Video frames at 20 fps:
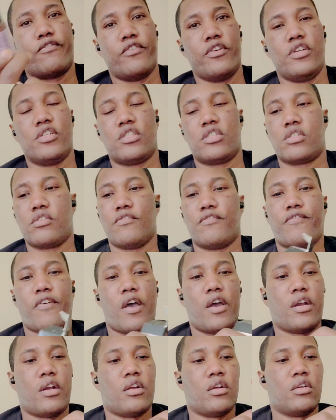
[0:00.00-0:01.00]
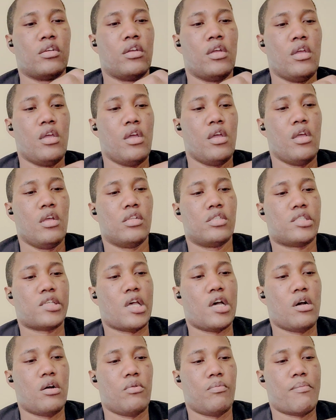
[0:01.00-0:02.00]
Frizz Fighter, to
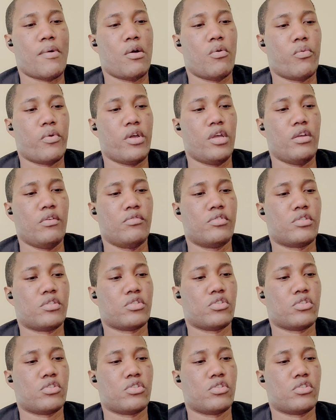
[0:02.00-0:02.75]
help my waves